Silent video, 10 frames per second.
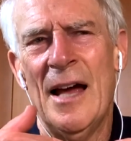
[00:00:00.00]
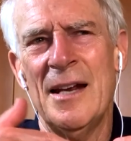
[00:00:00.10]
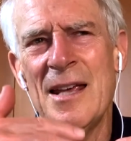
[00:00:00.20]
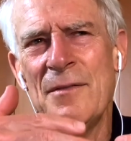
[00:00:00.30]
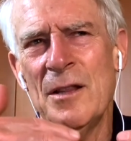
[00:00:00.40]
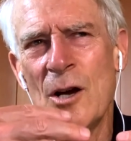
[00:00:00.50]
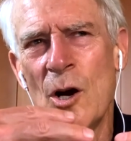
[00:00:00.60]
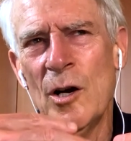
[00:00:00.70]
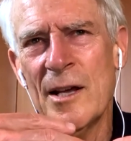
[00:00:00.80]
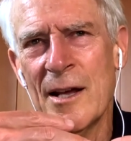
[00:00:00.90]
And even the
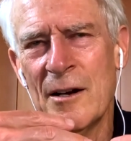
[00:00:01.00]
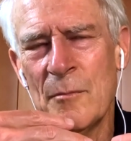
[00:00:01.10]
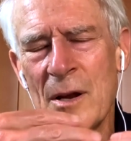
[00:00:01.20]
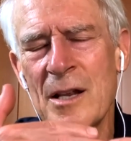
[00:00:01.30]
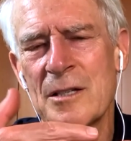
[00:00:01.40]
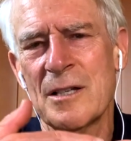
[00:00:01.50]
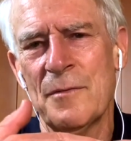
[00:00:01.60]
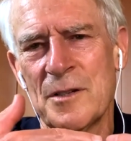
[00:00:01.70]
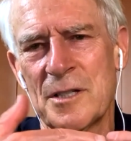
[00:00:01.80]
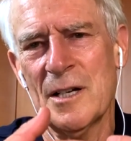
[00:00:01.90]
early intermediate
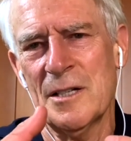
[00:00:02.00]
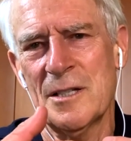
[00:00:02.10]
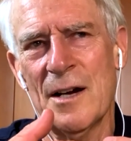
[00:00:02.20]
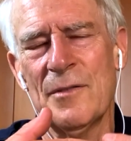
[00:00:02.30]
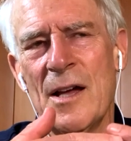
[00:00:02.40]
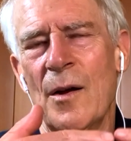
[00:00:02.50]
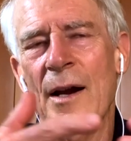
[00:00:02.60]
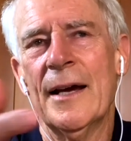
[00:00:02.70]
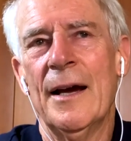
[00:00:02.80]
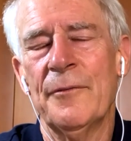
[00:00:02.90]
stuff is silly stuff.
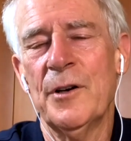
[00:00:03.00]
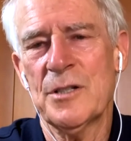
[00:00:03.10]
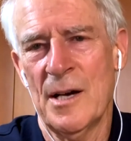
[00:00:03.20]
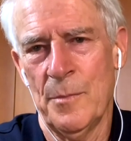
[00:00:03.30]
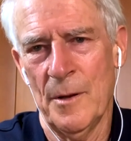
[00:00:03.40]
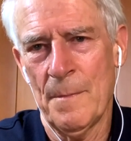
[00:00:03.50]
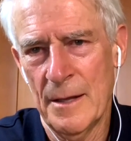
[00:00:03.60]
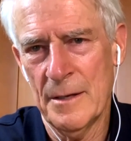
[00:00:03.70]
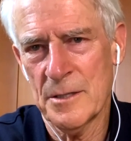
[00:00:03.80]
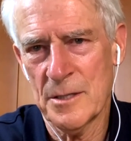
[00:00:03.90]
Like, for example,
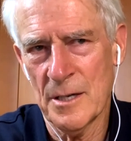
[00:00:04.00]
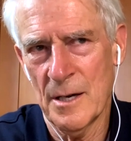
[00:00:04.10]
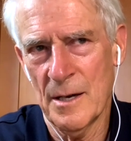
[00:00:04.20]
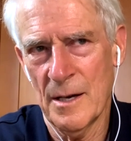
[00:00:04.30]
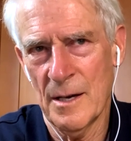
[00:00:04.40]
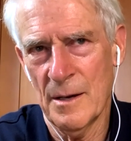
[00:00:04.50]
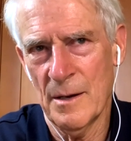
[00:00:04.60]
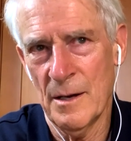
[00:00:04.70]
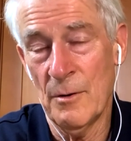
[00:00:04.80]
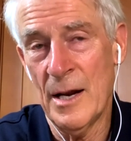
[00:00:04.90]
this
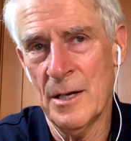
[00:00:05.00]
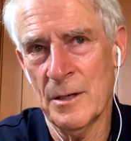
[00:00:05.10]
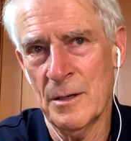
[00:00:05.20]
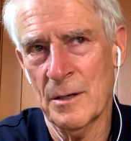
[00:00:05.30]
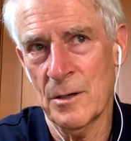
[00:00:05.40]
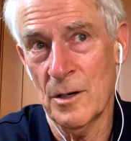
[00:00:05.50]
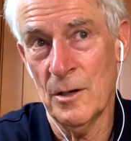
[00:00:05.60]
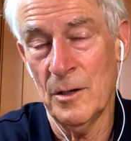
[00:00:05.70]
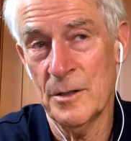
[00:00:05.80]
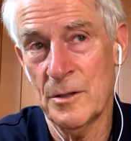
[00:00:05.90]
Iranian
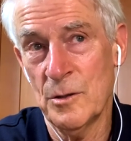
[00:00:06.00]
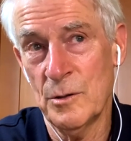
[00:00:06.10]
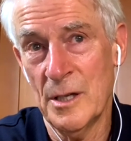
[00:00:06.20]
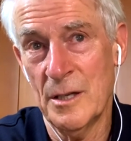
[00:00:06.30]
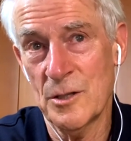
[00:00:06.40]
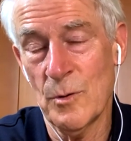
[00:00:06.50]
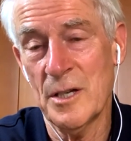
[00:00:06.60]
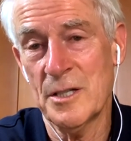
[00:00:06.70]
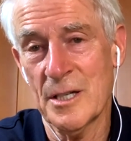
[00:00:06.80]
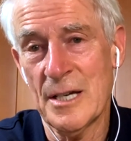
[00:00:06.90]
girl who did these
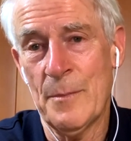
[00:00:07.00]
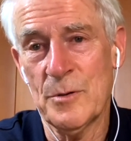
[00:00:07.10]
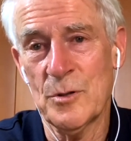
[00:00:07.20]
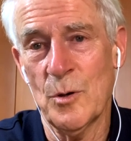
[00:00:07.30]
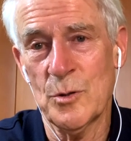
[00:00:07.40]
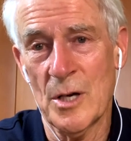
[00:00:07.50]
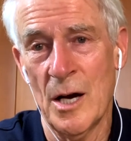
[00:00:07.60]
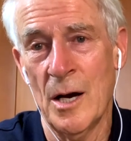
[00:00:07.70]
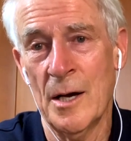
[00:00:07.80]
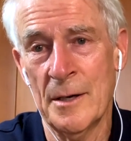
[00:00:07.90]
26 episodes
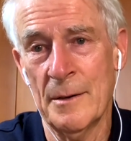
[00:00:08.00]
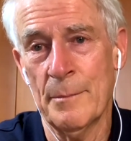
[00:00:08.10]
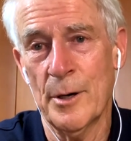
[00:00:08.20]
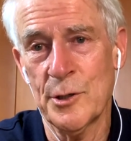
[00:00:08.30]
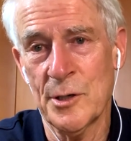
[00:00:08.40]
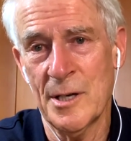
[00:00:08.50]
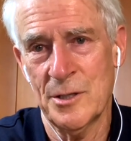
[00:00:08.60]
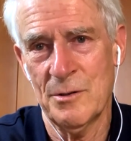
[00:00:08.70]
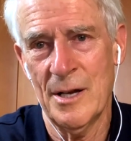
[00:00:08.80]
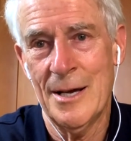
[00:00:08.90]
on Persian
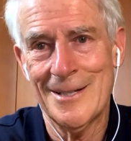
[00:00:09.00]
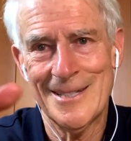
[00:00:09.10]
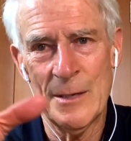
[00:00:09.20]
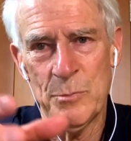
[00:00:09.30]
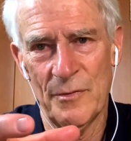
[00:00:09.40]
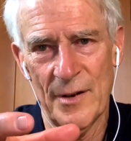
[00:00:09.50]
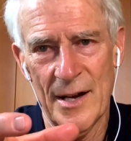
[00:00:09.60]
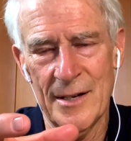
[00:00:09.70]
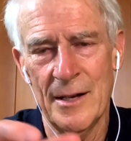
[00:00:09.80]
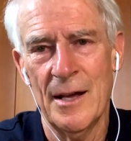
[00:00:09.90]
history.
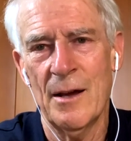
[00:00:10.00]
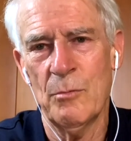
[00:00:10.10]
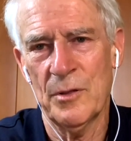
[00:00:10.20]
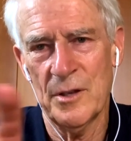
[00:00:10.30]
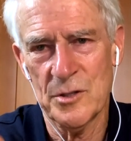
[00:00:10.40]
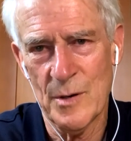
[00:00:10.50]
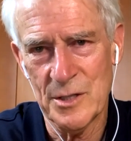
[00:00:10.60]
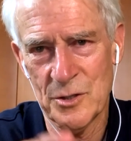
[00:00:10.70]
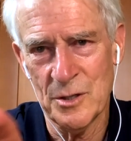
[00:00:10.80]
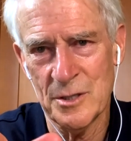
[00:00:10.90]
Simplified with these
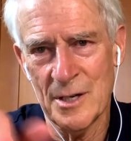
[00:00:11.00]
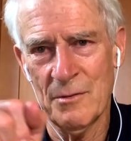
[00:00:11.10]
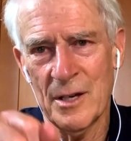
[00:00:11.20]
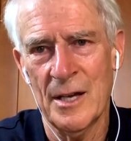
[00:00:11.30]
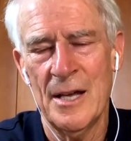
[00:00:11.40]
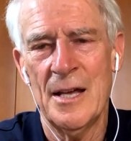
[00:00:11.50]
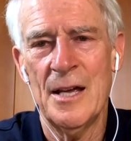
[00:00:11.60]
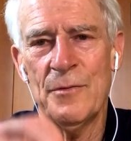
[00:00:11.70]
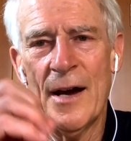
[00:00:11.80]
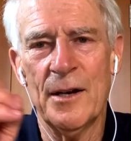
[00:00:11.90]
questions and everything.
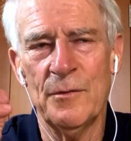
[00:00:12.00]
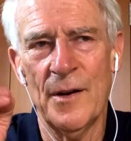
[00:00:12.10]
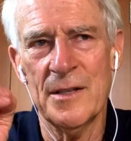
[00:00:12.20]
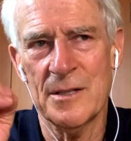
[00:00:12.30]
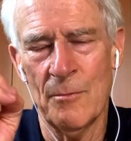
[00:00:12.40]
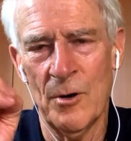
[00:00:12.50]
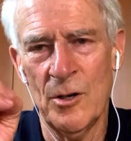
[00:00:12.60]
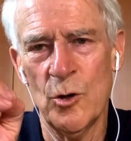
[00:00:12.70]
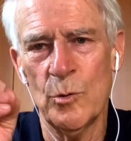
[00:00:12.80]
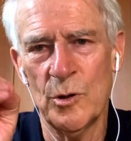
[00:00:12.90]
If I could find
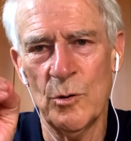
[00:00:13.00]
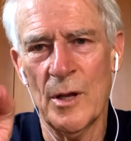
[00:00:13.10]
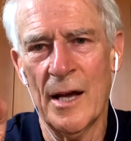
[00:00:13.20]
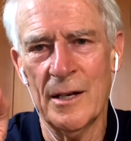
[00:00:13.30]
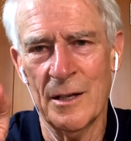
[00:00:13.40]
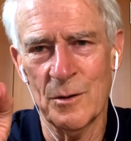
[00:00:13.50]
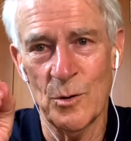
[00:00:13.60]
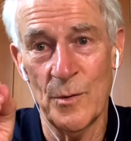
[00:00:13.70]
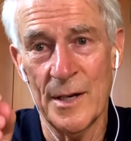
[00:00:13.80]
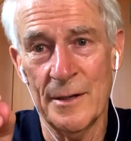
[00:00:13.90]
someone who would do that in
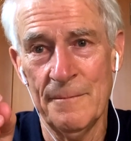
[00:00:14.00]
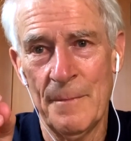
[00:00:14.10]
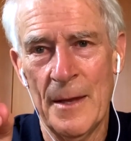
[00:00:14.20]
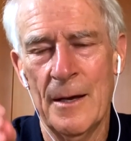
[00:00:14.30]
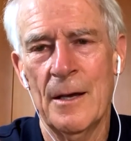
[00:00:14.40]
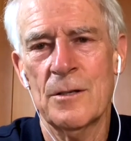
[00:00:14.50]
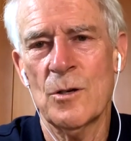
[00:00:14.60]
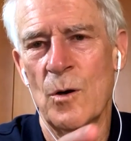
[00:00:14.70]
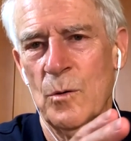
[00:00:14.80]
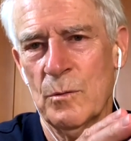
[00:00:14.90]
Korean,
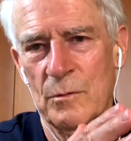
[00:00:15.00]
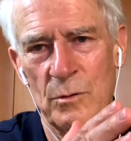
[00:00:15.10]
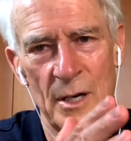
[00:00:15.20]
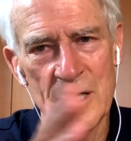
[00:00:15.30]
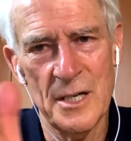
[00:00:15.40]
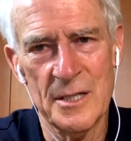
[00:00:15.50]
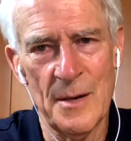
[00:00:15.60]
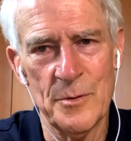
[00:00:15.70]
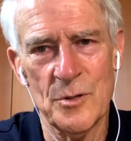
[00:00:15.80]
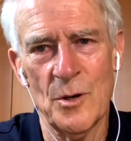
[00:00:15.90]
so 26
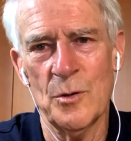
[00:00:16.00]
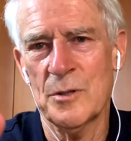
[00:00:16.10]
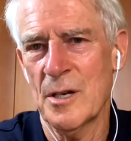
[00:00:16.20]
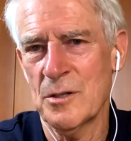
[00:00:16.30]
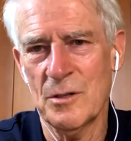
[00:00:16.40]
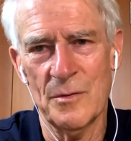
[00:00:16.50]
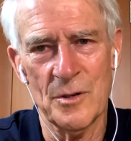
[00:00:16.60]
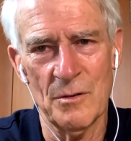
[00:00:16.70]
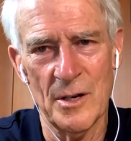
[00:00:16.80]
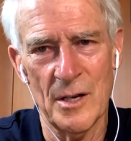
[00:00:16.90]
episodes, history of
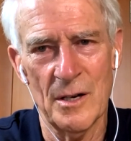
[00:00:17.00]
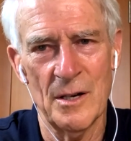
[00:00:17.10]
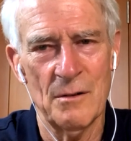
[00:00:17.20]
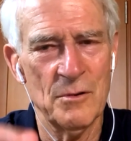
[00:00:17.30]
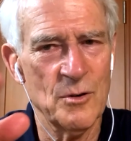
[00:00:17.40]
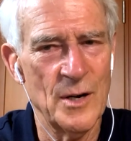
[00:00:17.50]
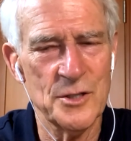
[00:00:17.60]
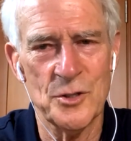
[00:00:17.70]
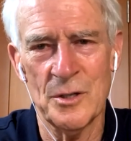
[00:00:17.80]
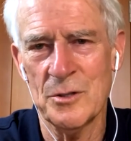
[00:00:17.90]
Korea with
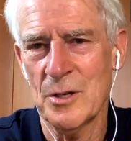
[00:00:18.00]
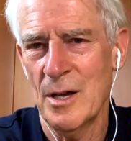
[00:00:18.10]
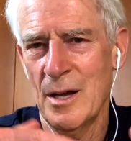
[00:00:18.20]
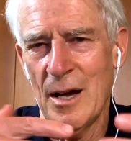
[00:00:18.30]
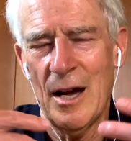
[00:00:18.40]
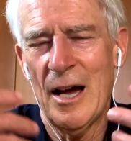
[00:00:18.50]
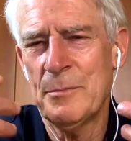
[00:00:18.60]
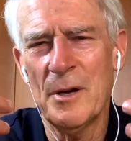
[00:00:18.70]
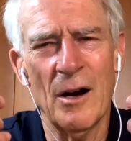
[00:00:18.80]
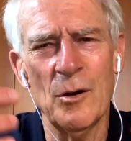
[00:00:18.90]
questions,
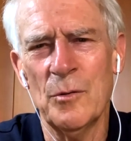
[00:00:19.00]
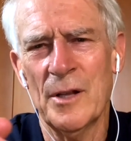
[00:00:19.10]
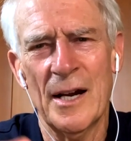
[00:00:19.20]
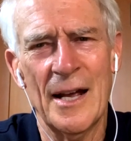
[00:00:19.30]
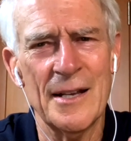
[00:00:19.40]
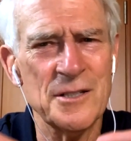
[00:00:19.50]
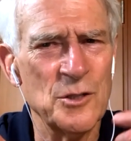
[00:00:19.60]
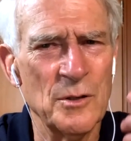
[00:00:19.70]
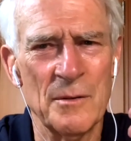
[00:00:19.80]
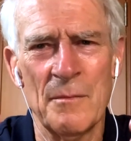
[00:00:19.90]
I'd be all over that. I
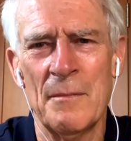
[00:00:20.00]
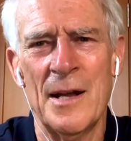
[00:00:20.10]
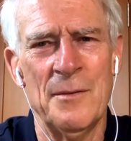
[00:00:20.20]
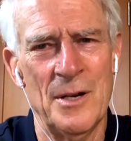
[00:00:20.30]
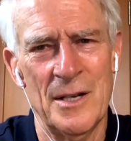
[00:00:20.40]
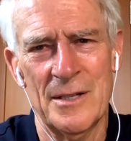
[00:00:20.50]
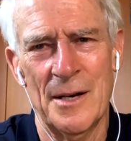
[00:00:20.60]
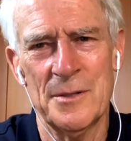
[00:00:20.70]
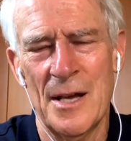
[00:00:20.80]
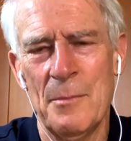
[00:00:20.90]
listened to it many, many
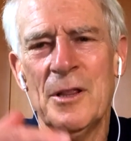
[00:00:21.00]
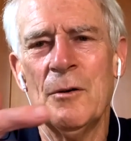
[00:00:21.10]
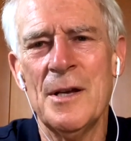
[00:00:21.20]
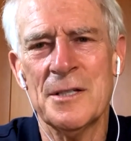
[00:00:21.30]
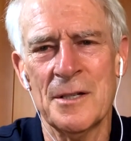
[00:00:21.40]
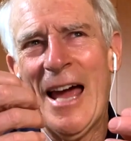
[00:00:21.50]
times. But there isn't.